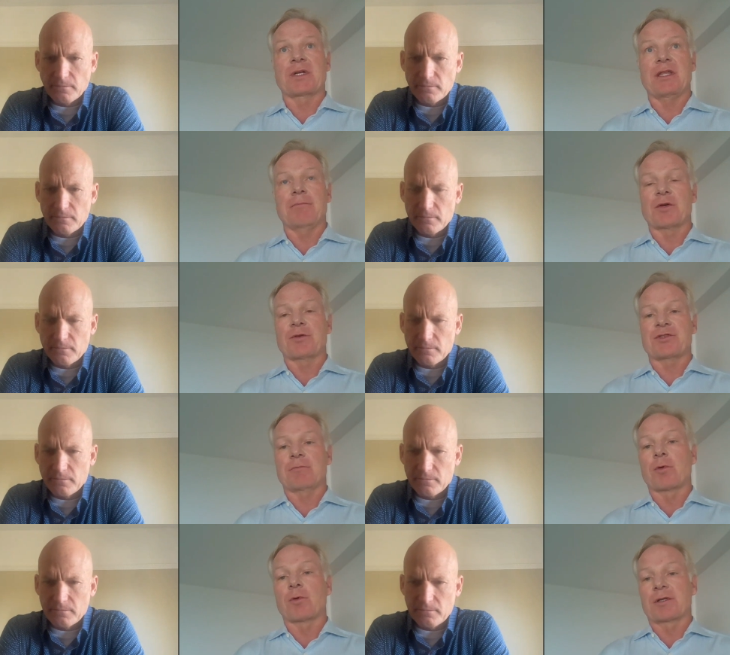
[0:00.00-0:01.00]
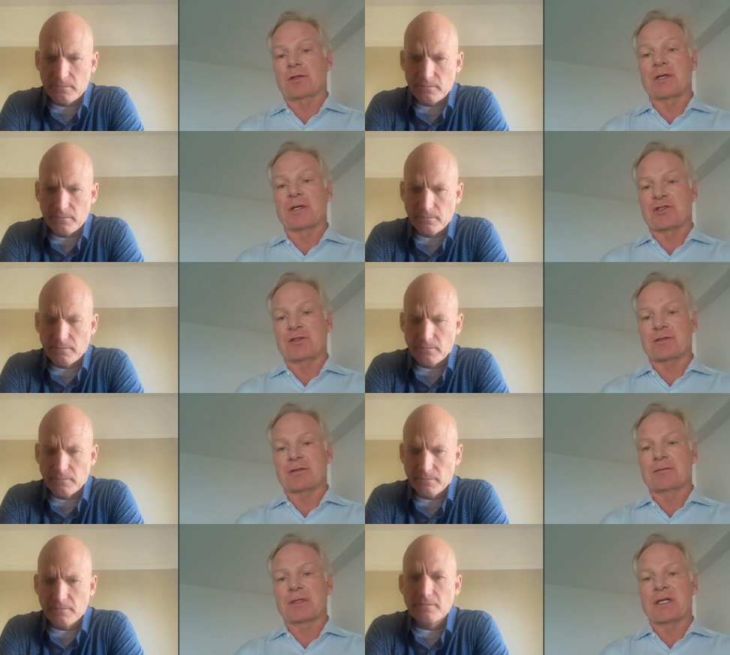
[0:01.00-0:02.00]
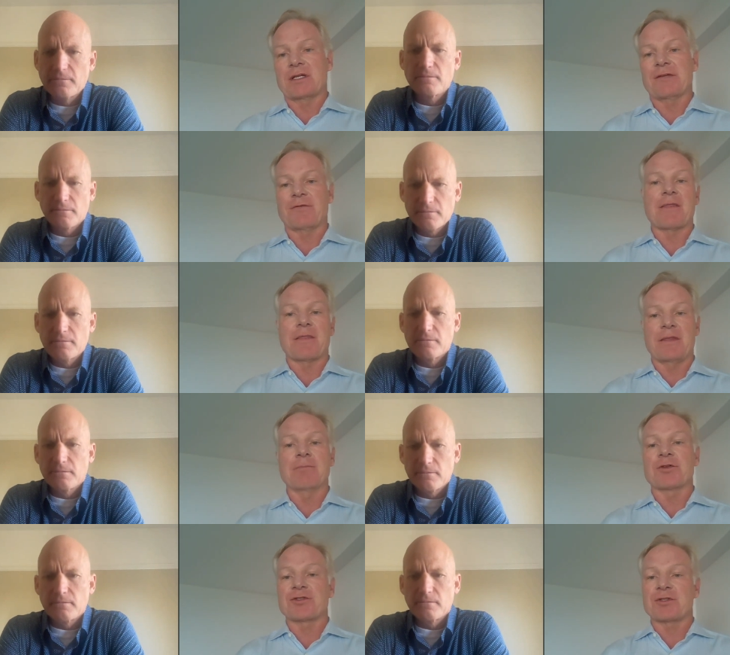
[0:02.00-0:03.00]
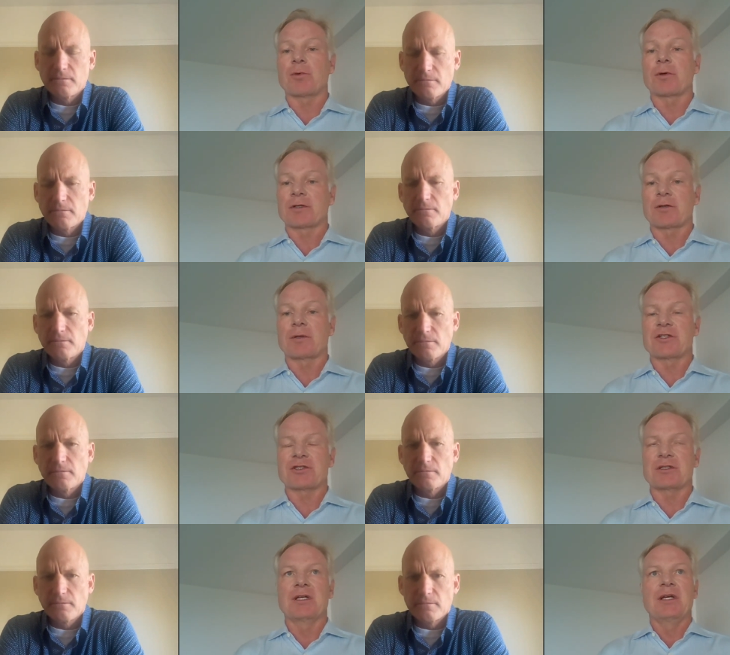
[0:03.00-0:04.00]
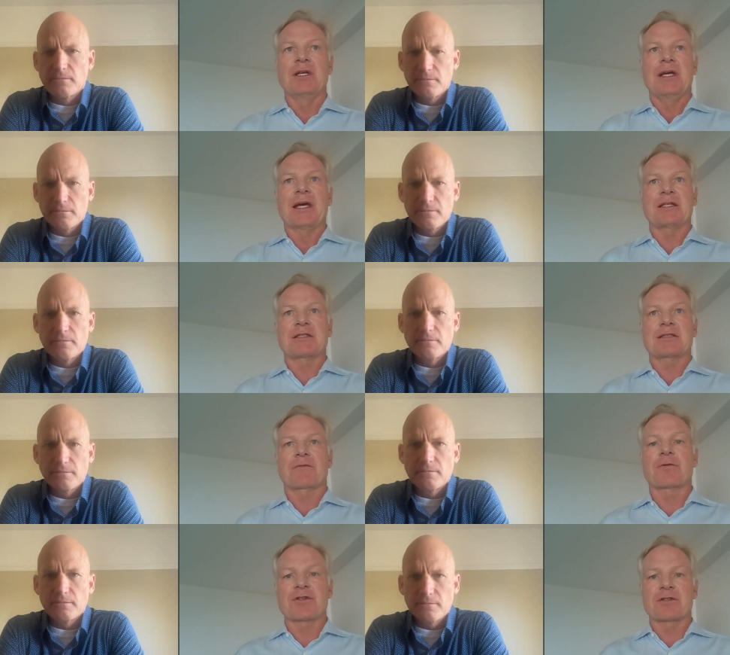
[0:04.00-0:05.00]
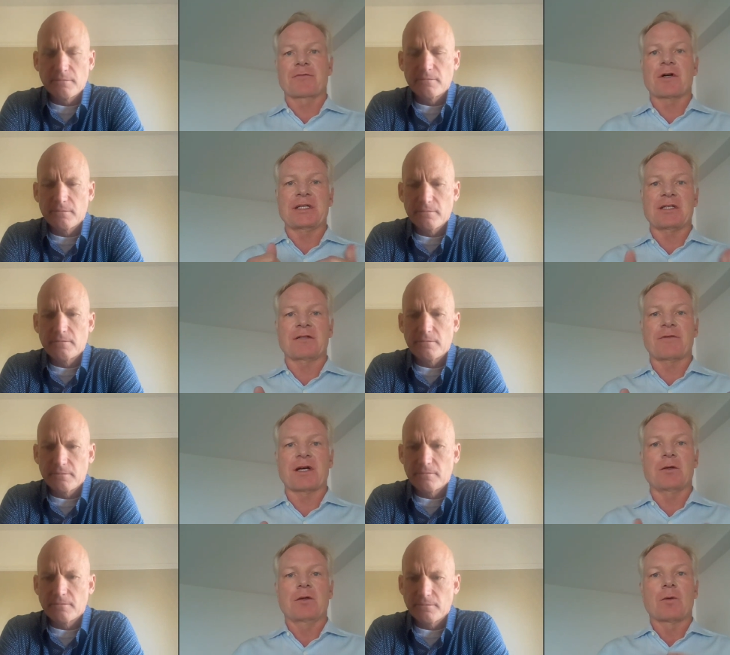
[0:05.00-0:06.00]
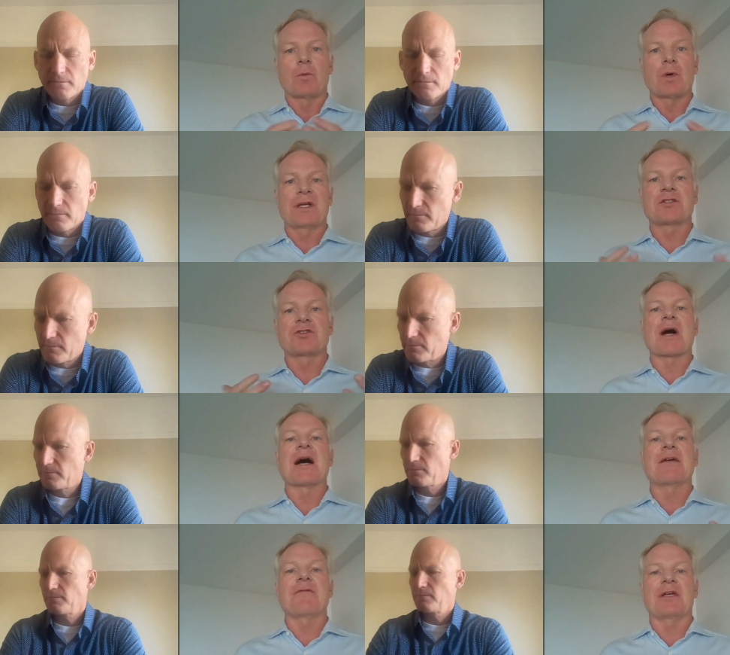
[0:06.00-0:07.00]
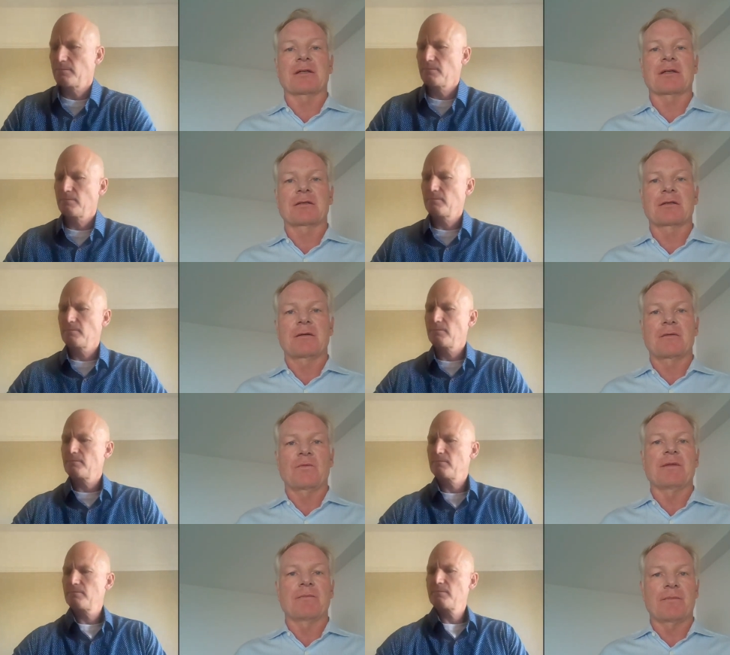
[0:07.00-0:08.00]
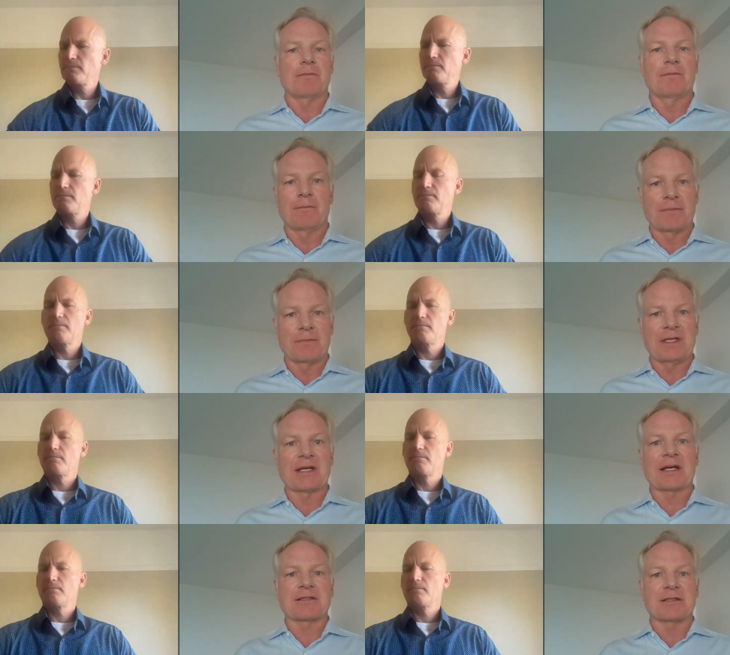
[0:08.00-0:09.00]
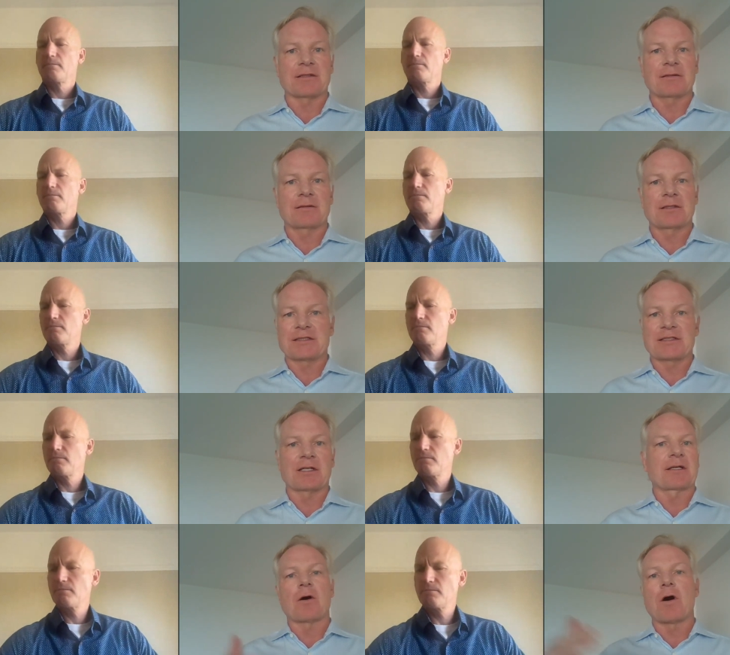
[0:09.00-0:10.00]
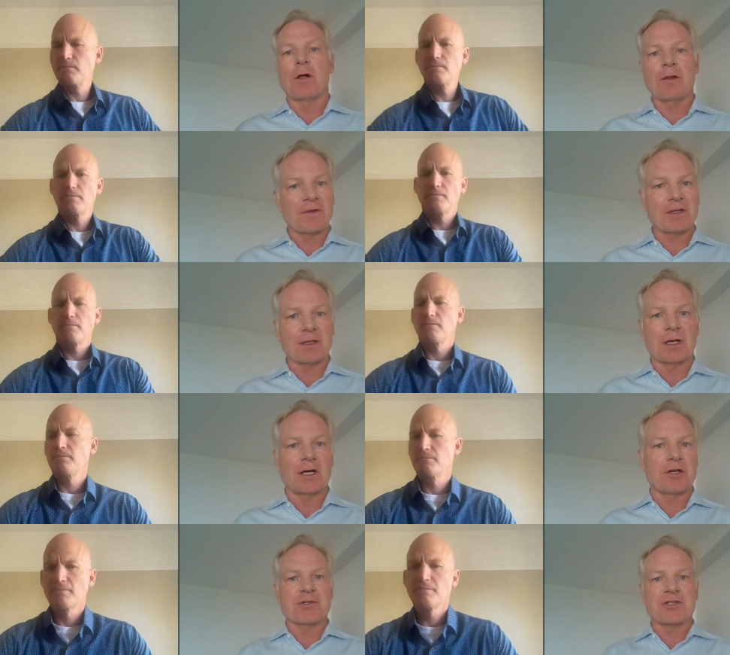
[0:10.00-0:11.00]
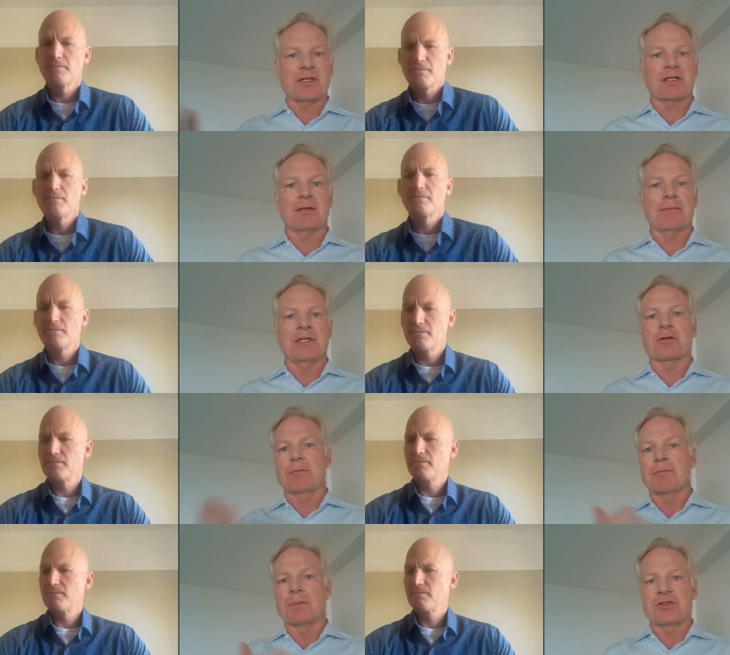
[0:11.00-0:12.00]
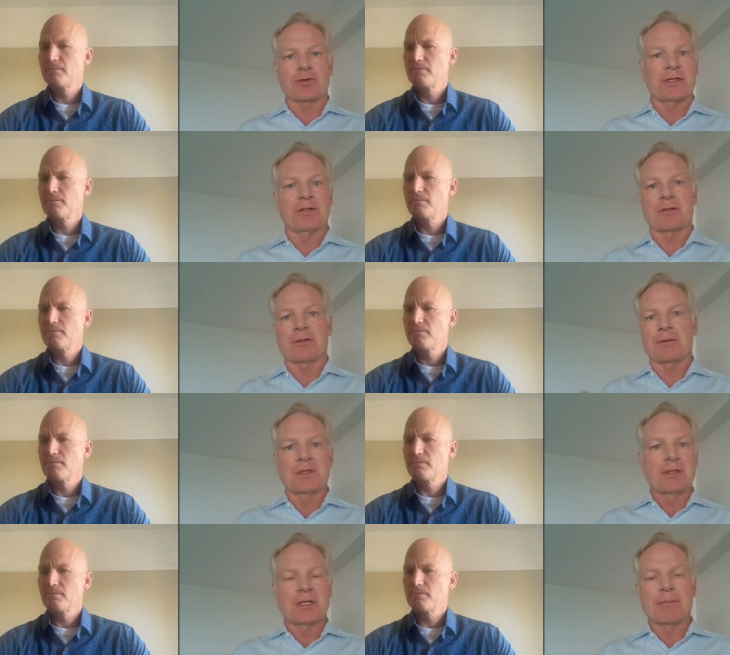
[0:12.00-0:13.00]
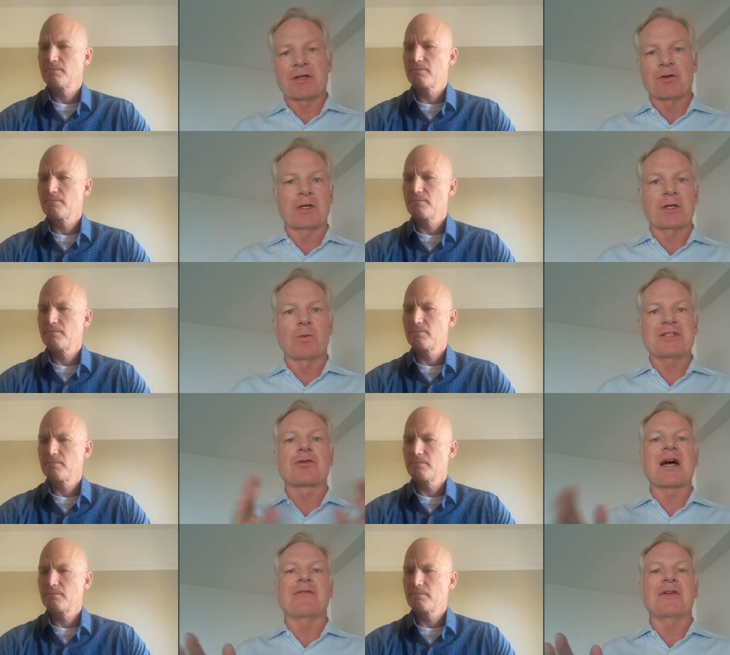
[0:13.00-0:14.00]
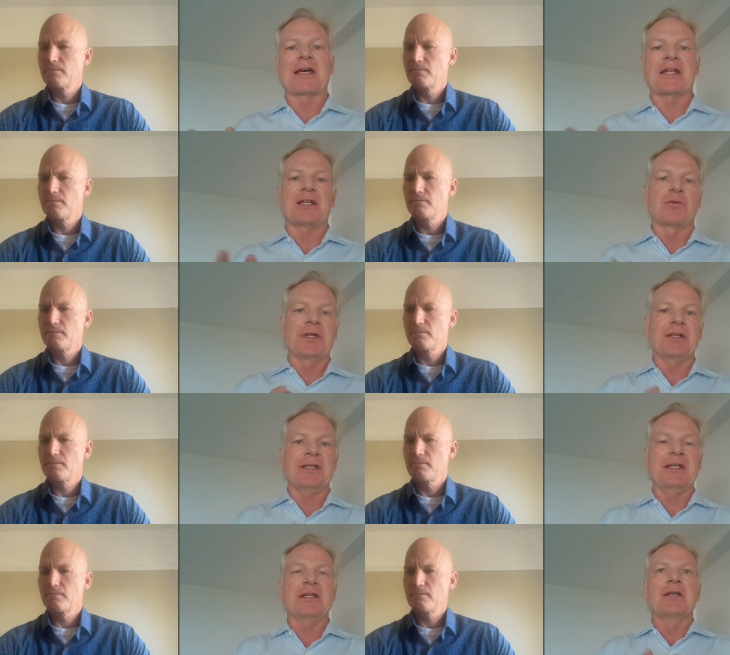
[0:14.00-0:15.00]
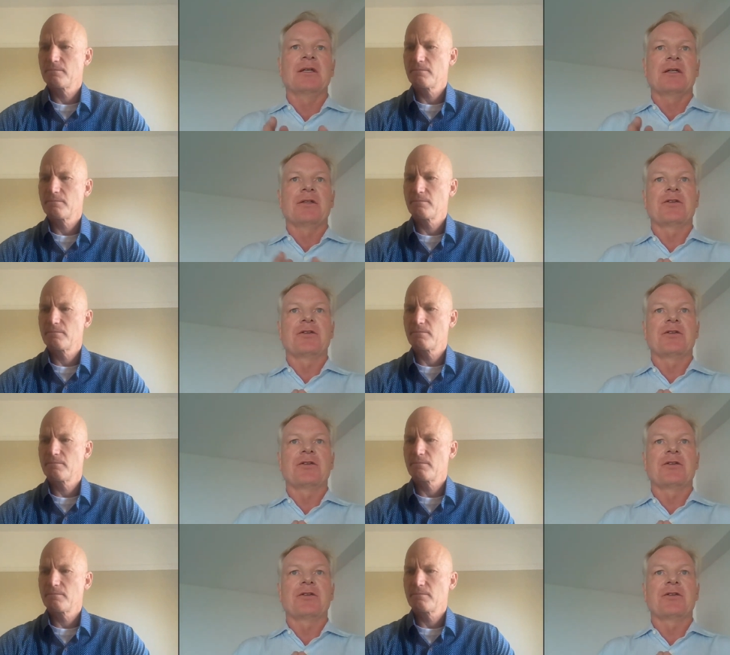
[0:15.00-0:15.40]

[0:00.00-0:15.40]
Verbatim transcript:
Speaker 1: it's one of the most important questions, right? If not the most important question. And it's first of all identify what is driving the exit. Is selling all of the 100% of the company, or a majority, or a minority? What's driving that? And really